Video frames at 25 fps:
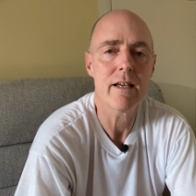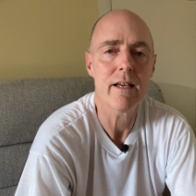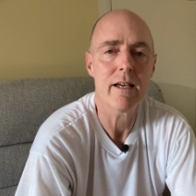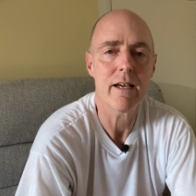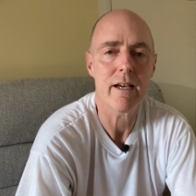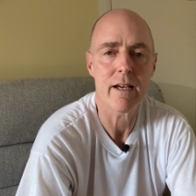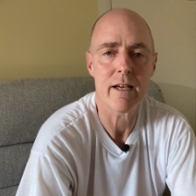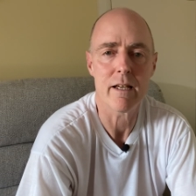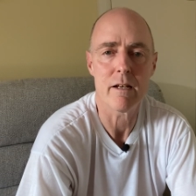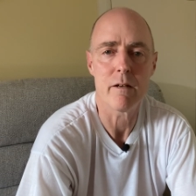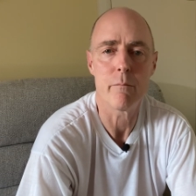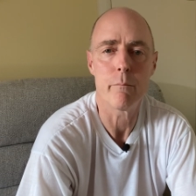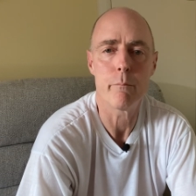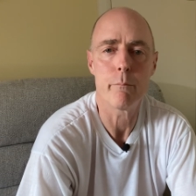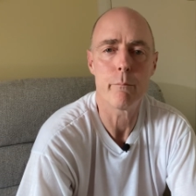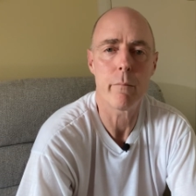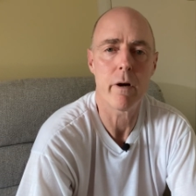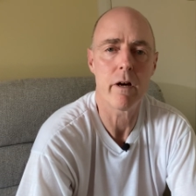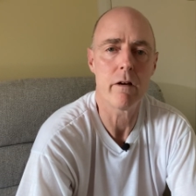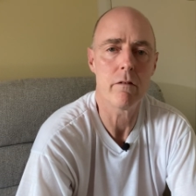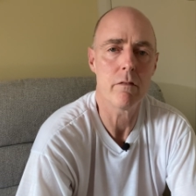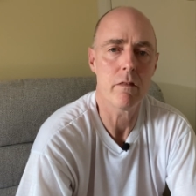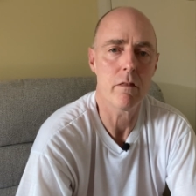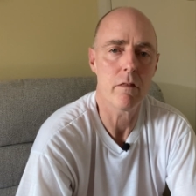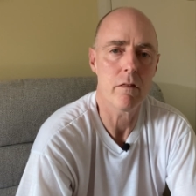and
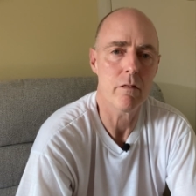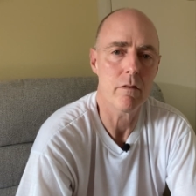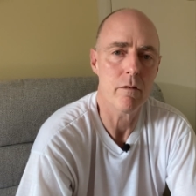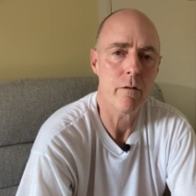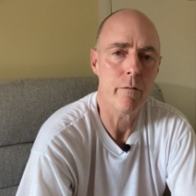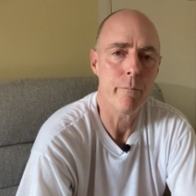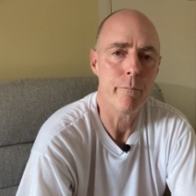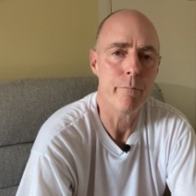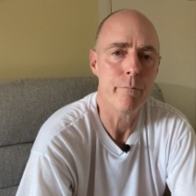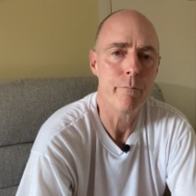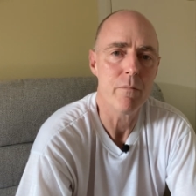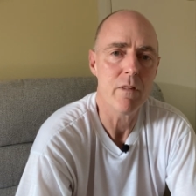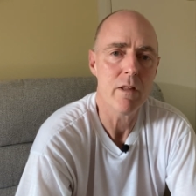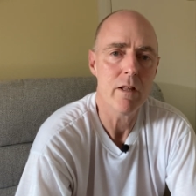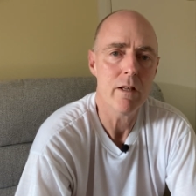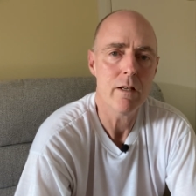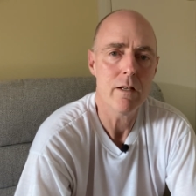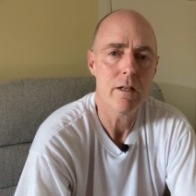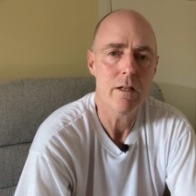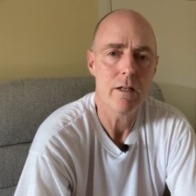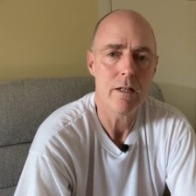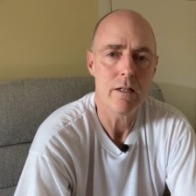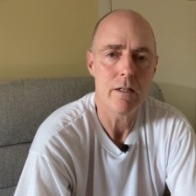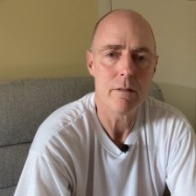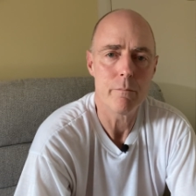both of them
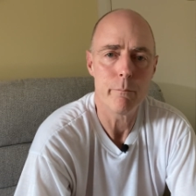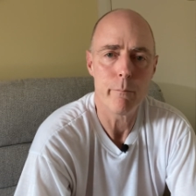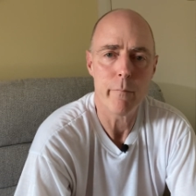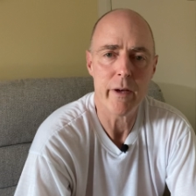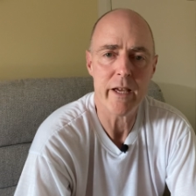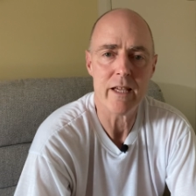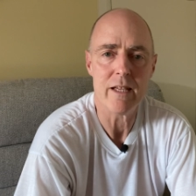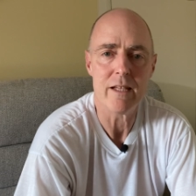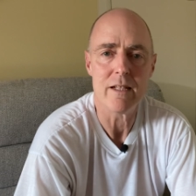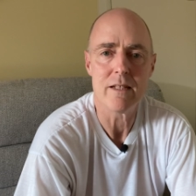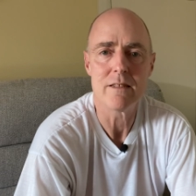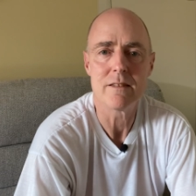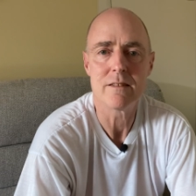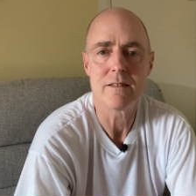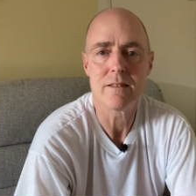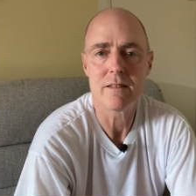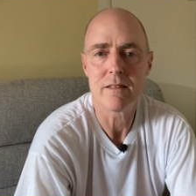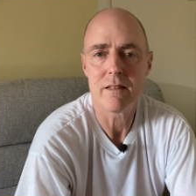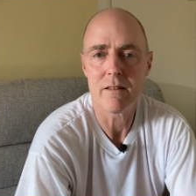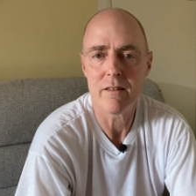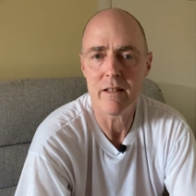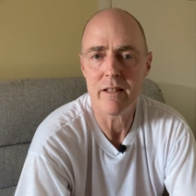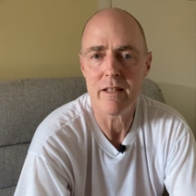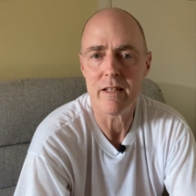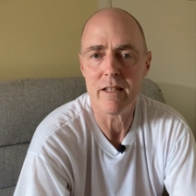makes
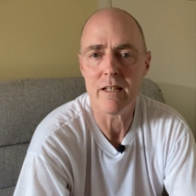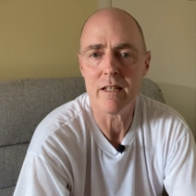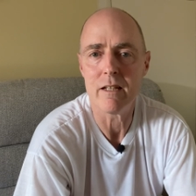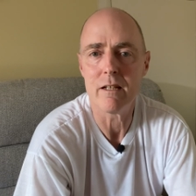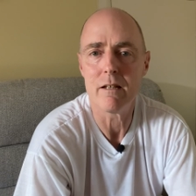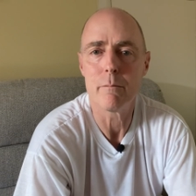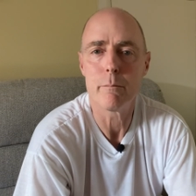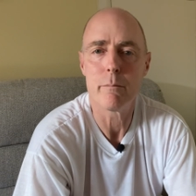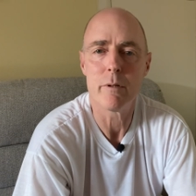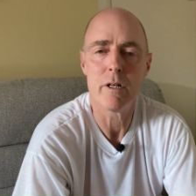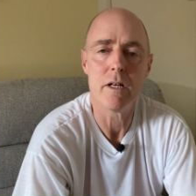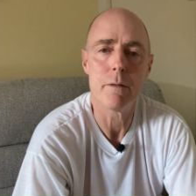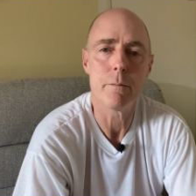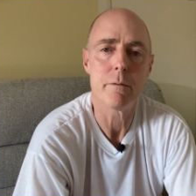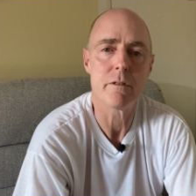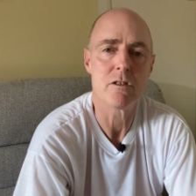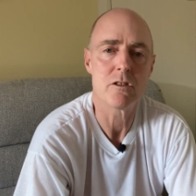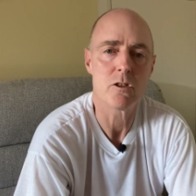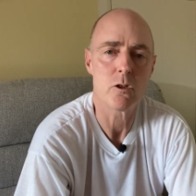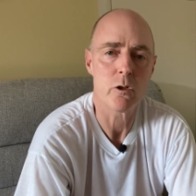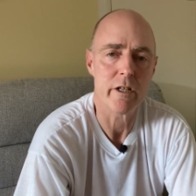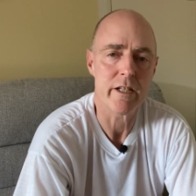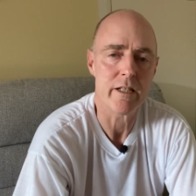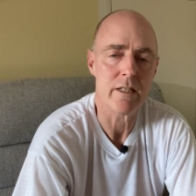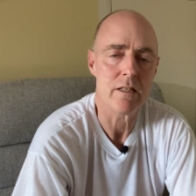the
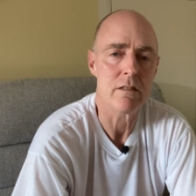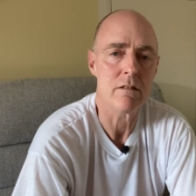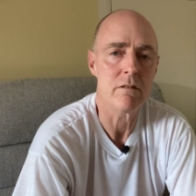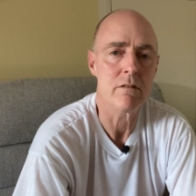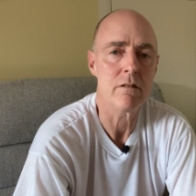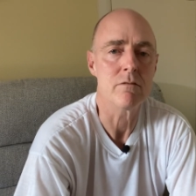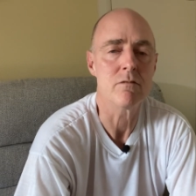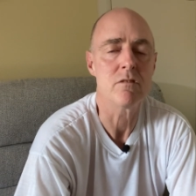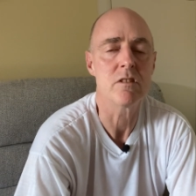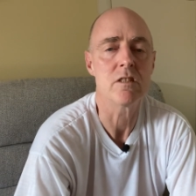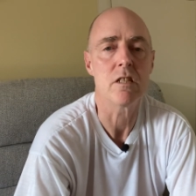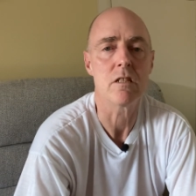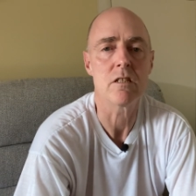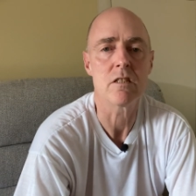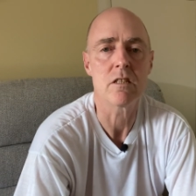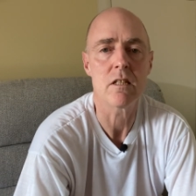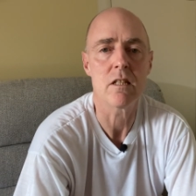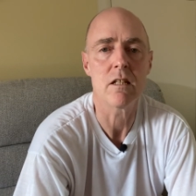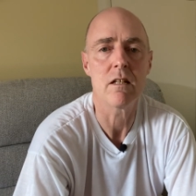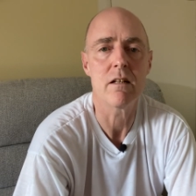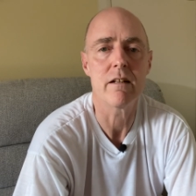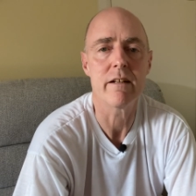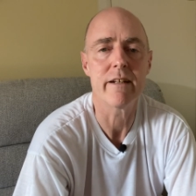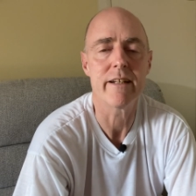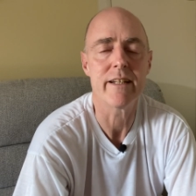perpetrator of such
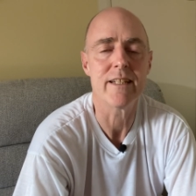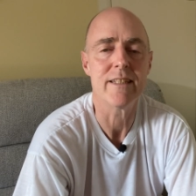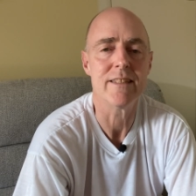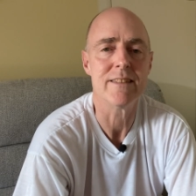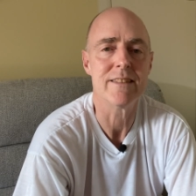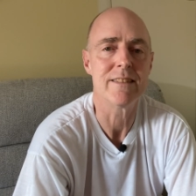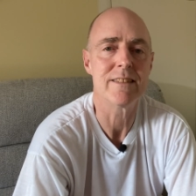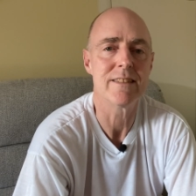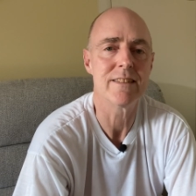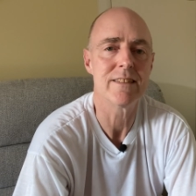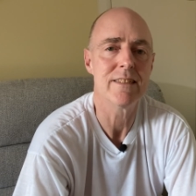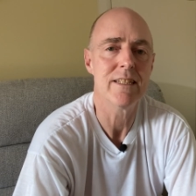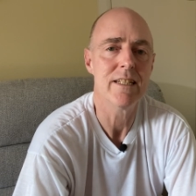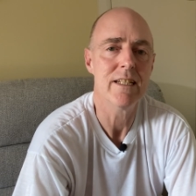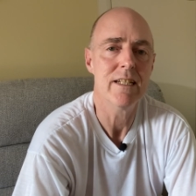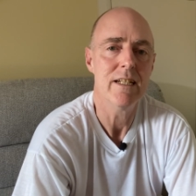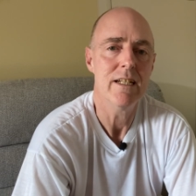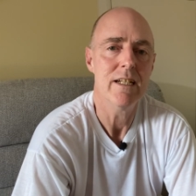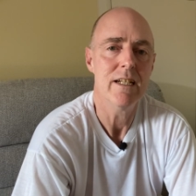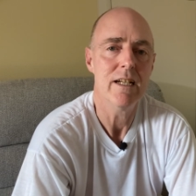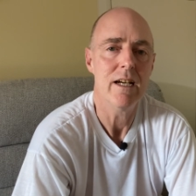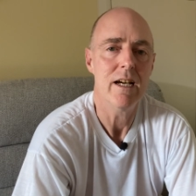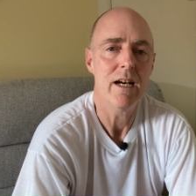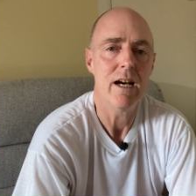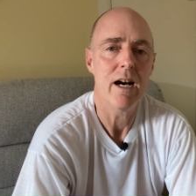lies
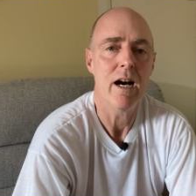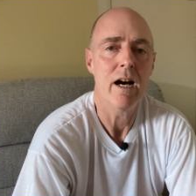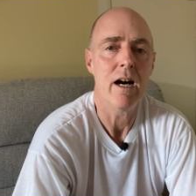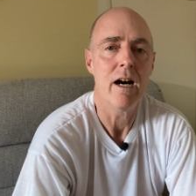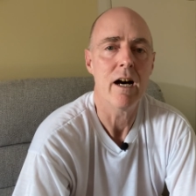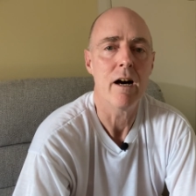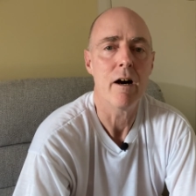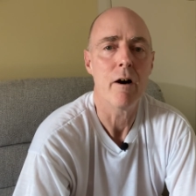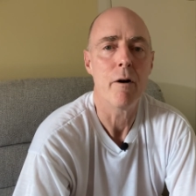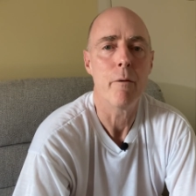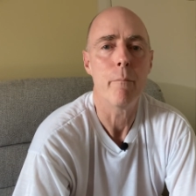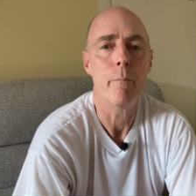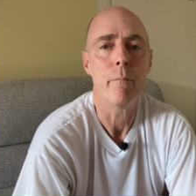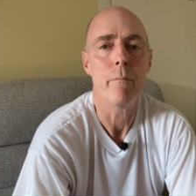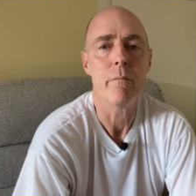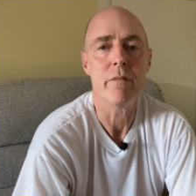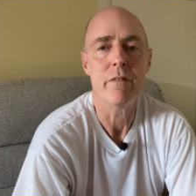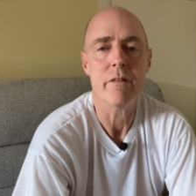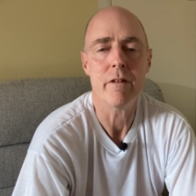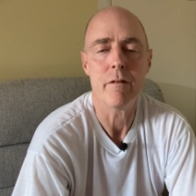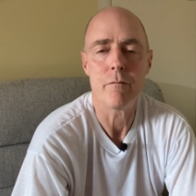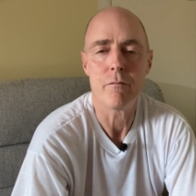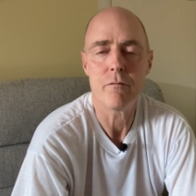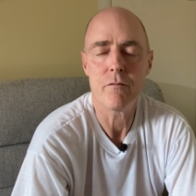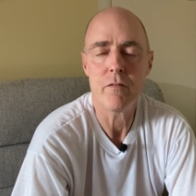um,
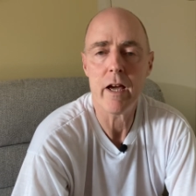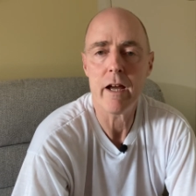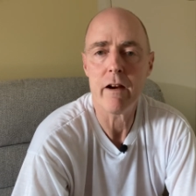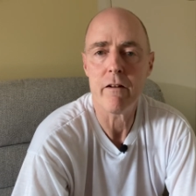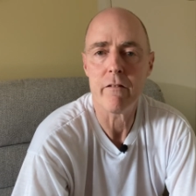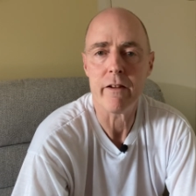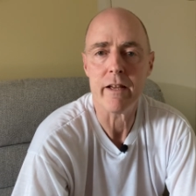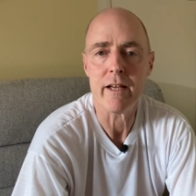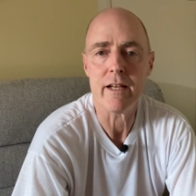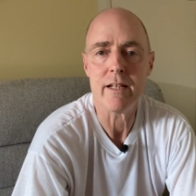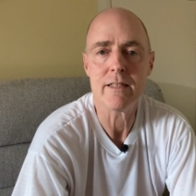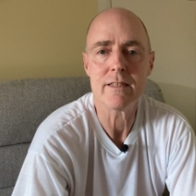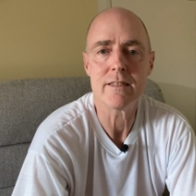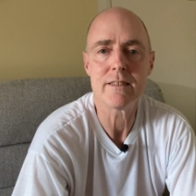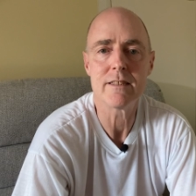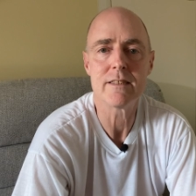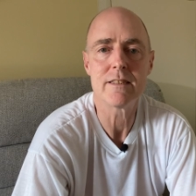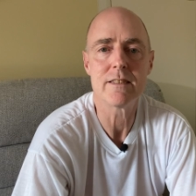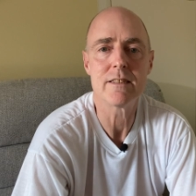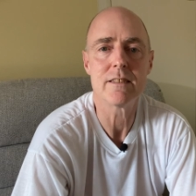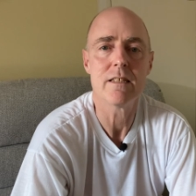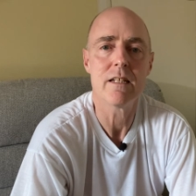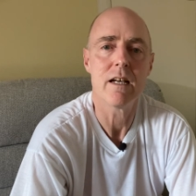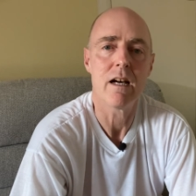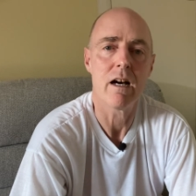
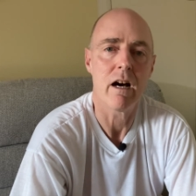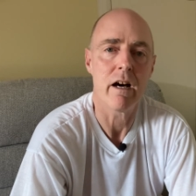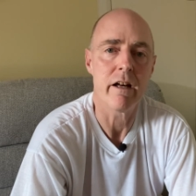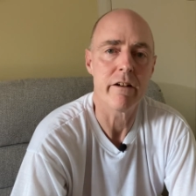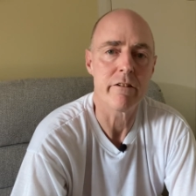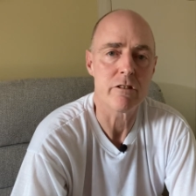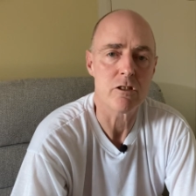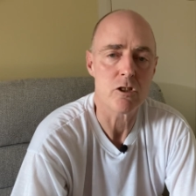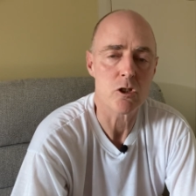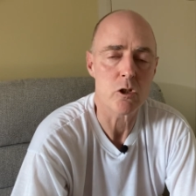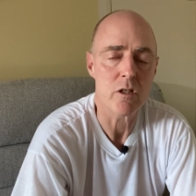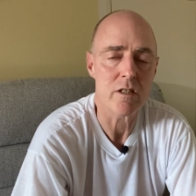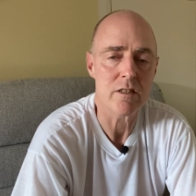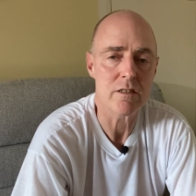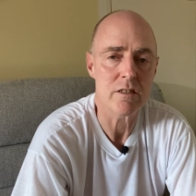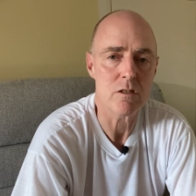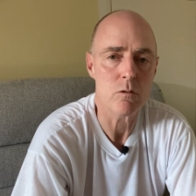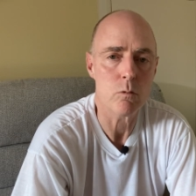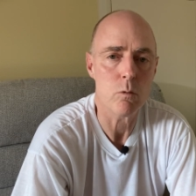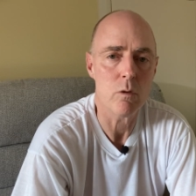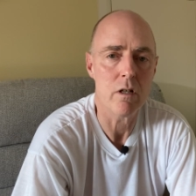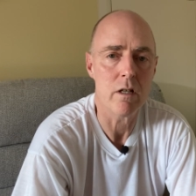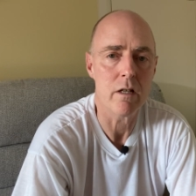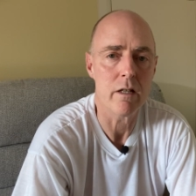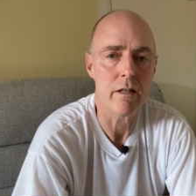nefarious,
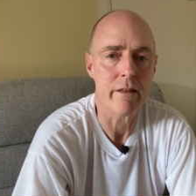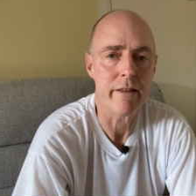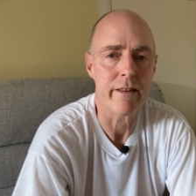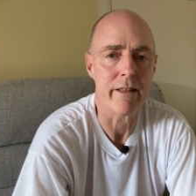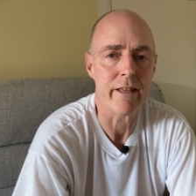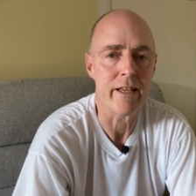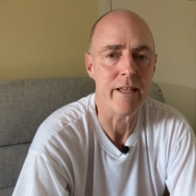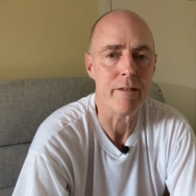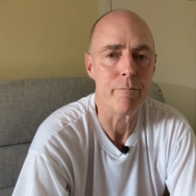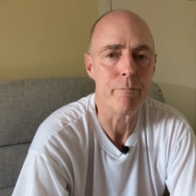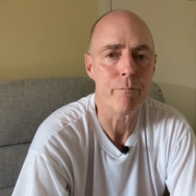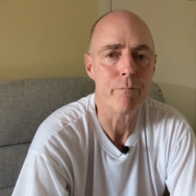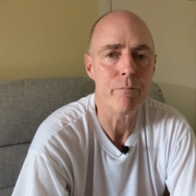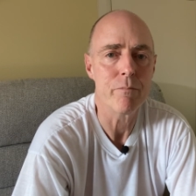untrustworthy,